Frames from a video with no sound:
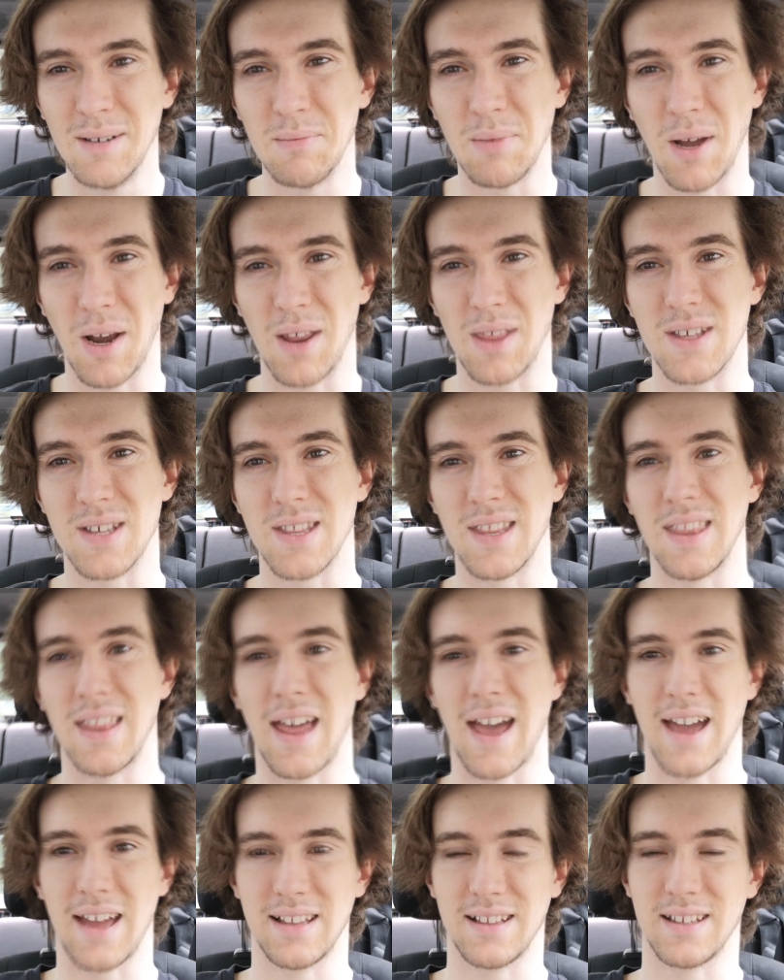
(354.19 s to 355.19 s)
But other than
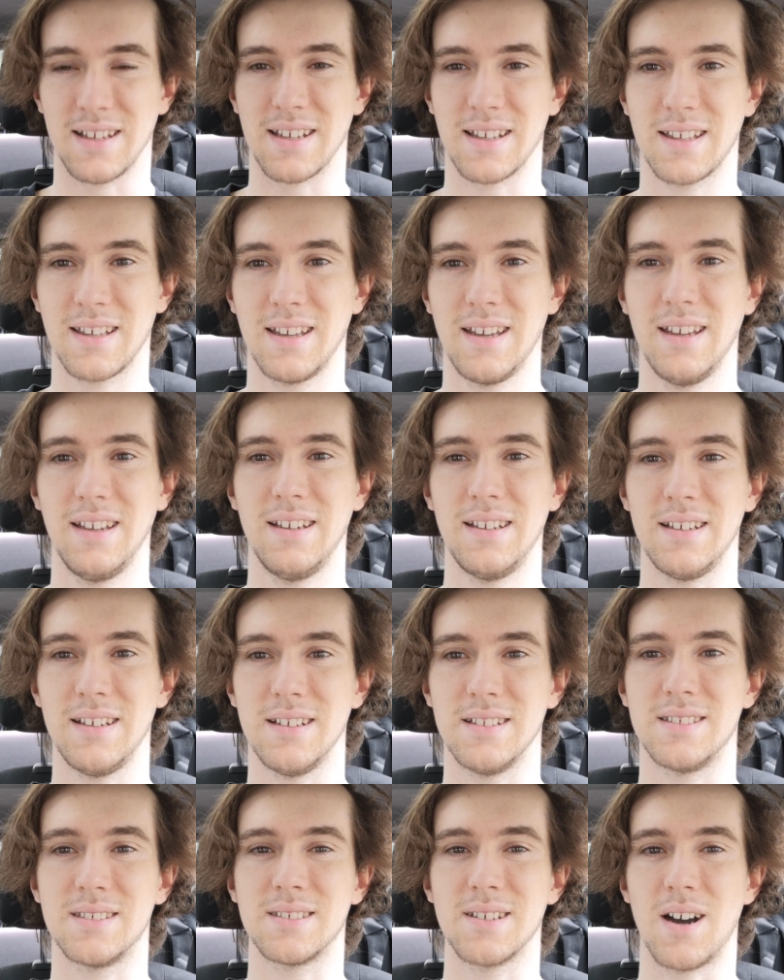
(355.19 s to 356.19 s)
that, like,
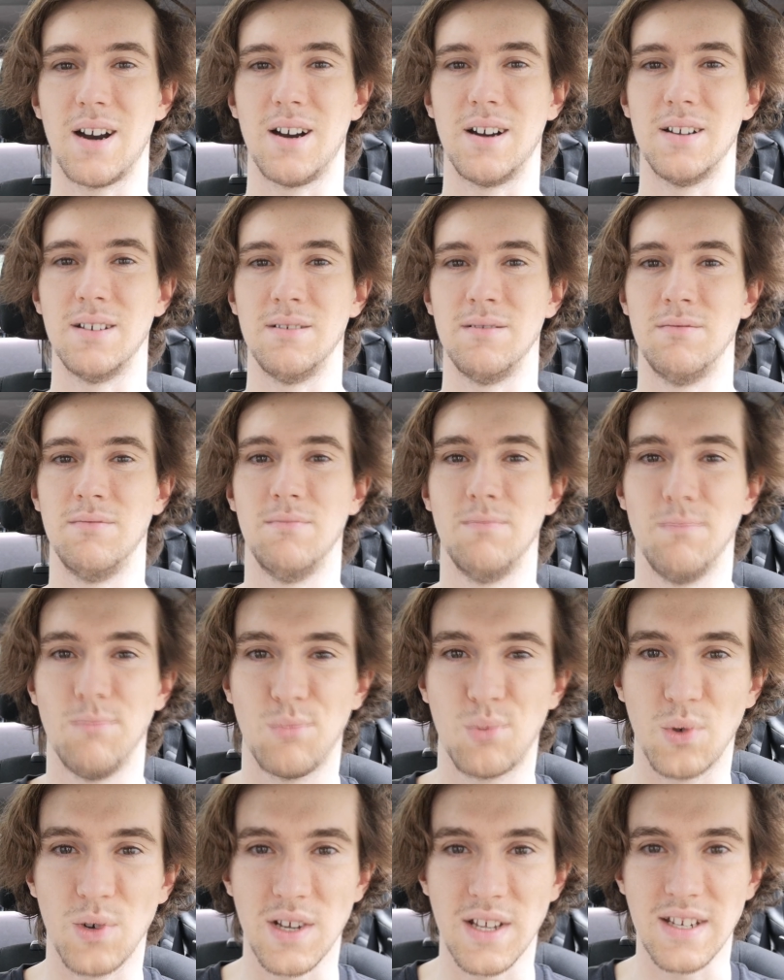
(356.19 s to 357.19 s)
it's gone
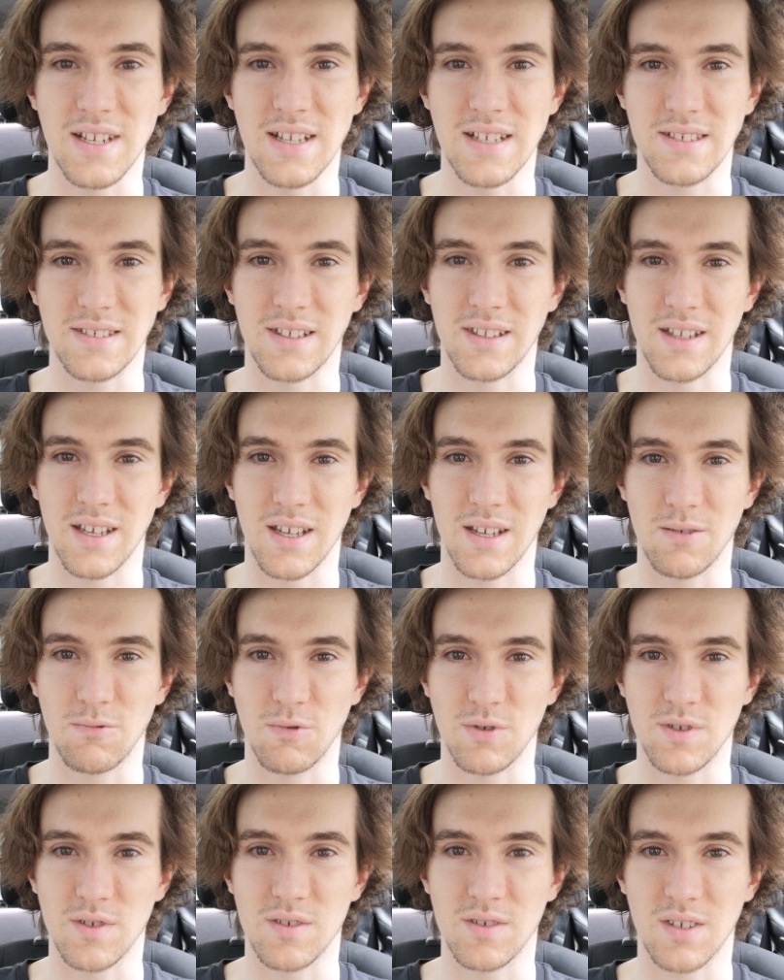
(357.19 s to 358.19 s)
pretty decently,
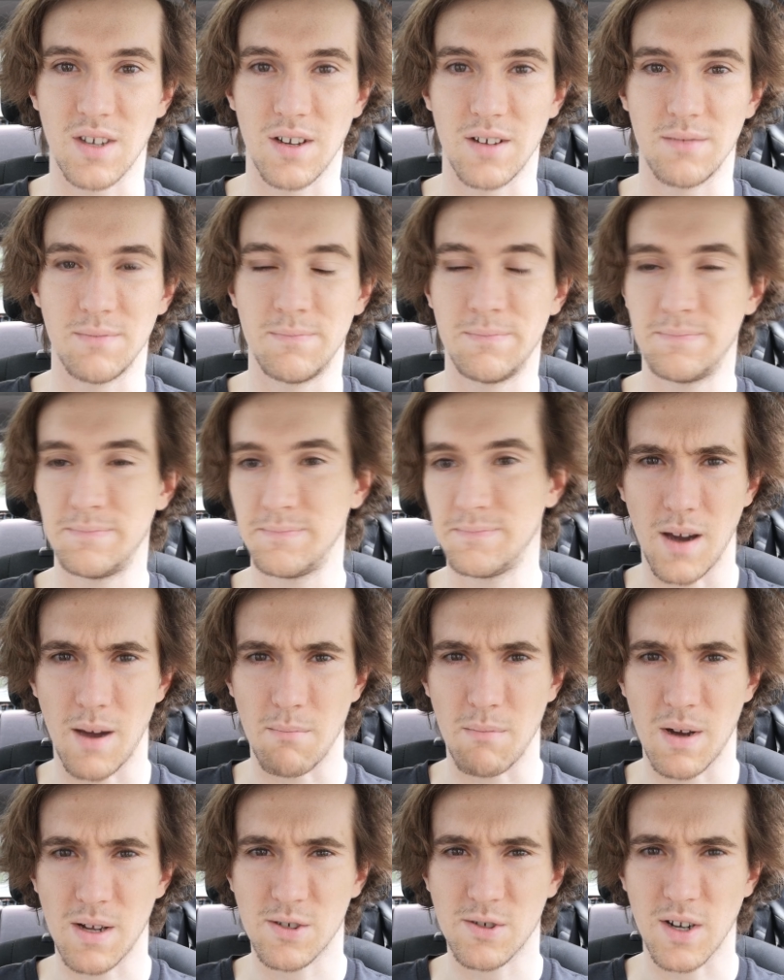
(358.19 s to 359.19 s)
which is good.
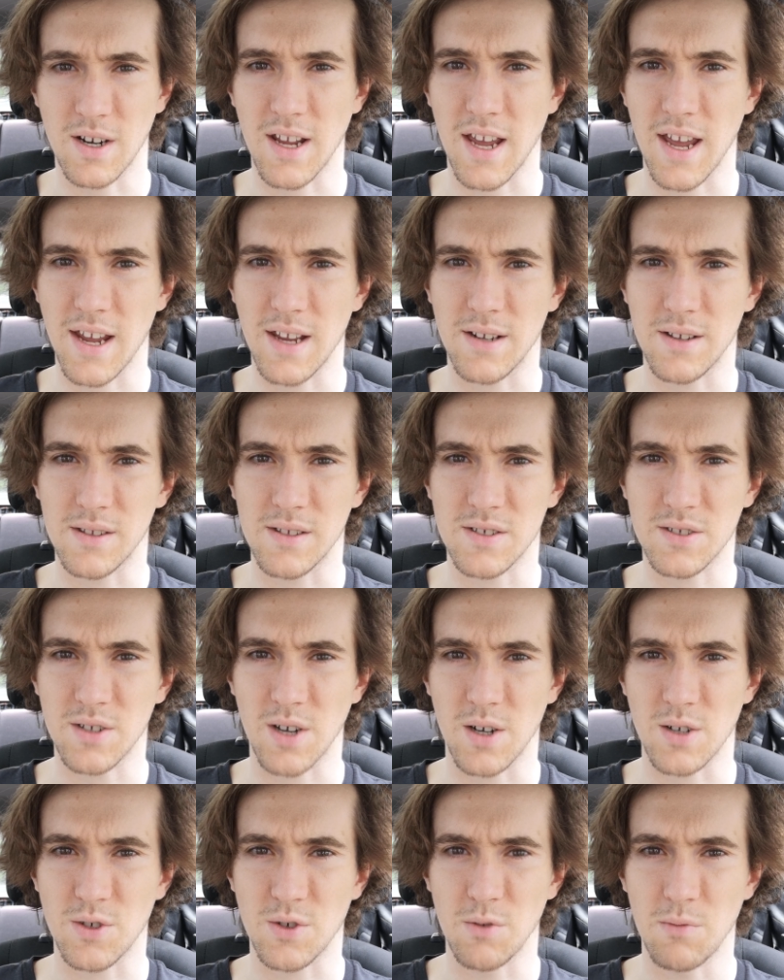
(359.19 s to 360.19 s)
I'm not trying to hate on this
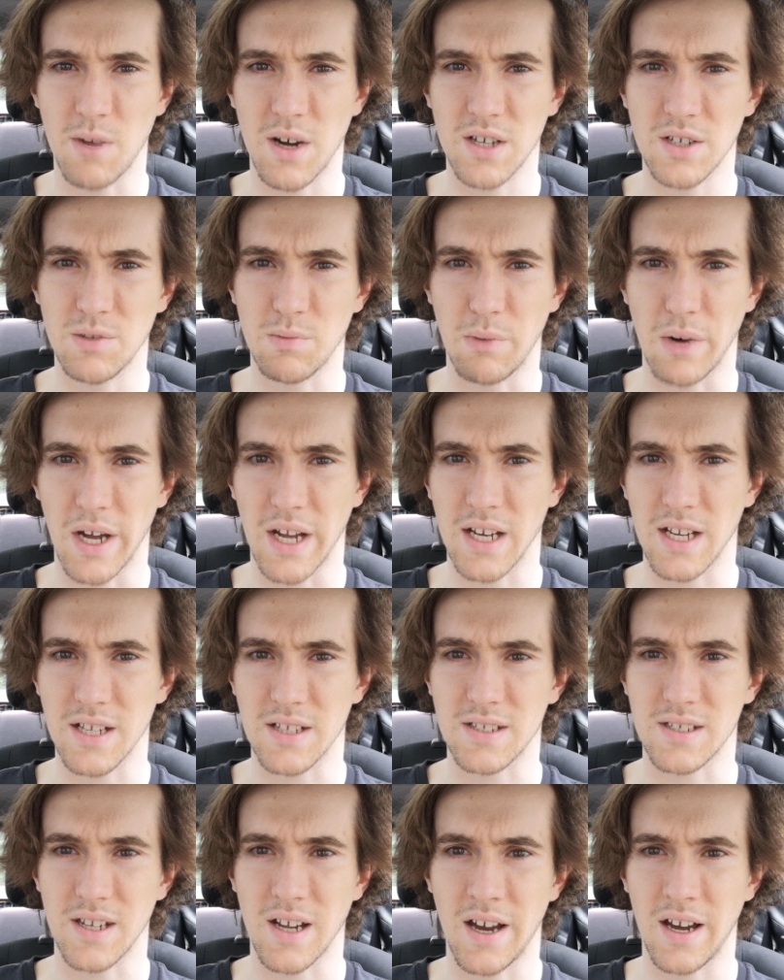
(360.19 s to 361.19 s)
car too much, but
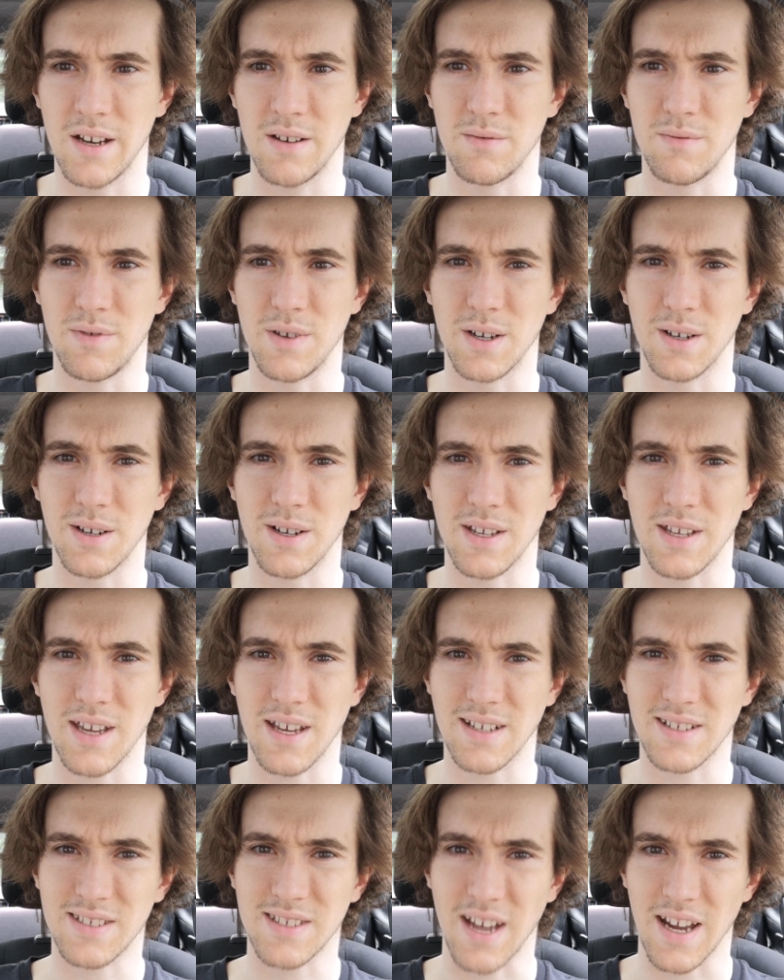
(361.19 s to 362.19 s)
it's not very
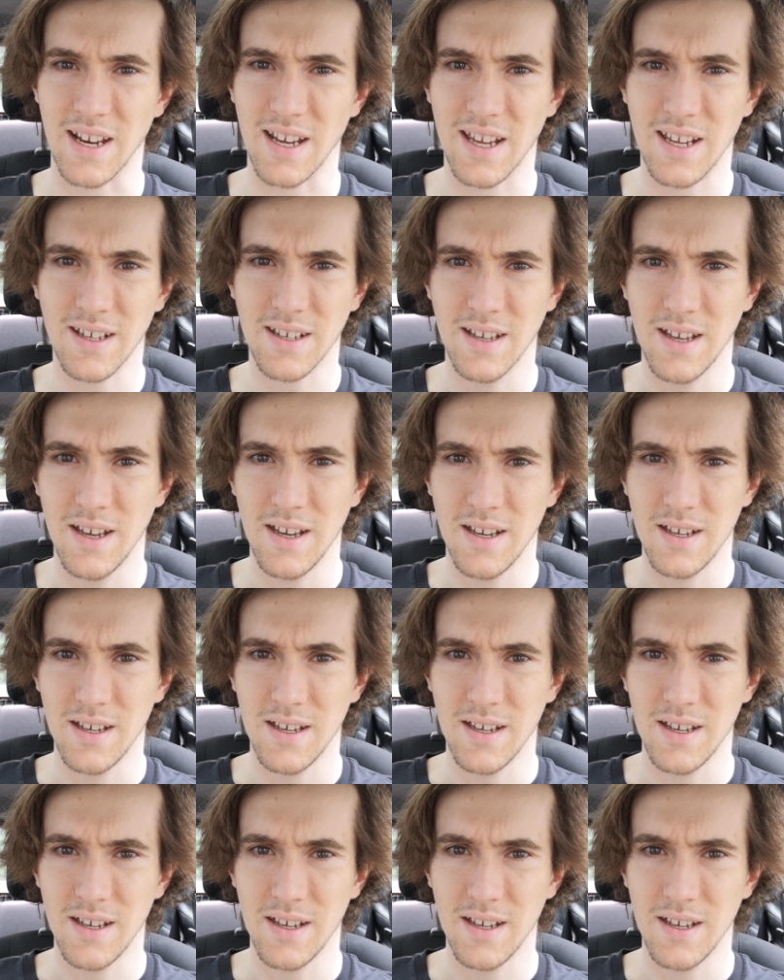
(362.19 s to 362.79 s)
exciting.